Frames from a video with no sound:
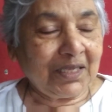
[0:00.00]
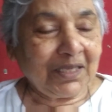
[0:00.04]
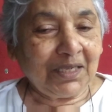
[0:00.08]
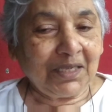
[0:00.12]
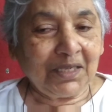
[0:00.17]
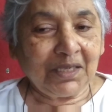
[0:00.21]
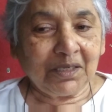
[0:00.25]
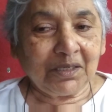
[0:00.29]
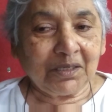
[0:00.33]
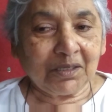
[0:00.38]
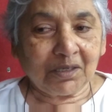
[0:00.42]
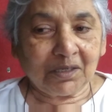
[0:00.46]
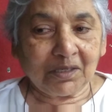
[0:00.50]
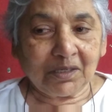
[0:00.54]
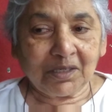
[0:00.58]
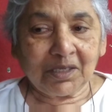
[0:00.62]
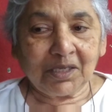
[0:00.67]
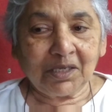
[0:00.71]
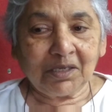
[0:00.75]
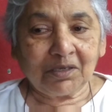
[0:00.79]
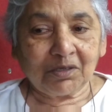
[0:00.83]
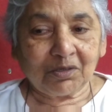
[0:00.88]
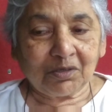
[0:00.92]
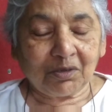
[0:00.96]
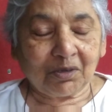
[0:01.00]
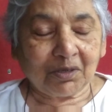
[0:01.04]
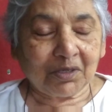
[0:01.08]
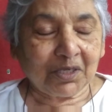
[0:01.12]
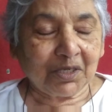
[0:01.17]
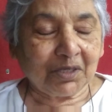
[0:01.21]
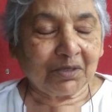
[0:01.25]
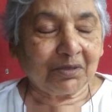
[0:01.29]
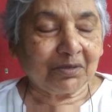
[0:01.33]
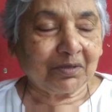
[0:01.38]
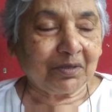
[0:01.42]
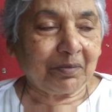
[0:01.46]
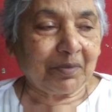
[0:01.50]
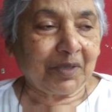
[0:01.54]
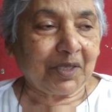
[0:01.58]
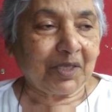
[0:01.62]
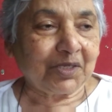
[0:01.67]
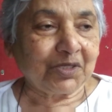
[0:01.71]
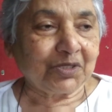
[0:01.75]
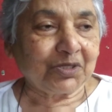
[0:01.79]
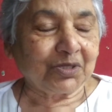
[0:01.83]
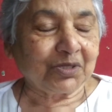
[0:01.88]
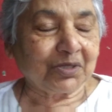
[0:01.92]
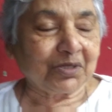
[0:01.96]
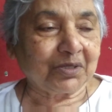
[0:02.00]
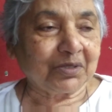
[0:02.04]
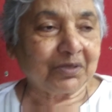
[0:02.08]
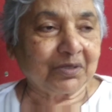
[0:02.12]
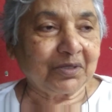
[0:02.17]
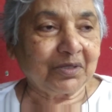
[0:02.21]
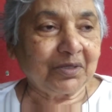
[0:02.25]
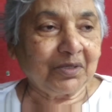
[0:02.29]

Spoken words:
He and a colleague talking to the manager,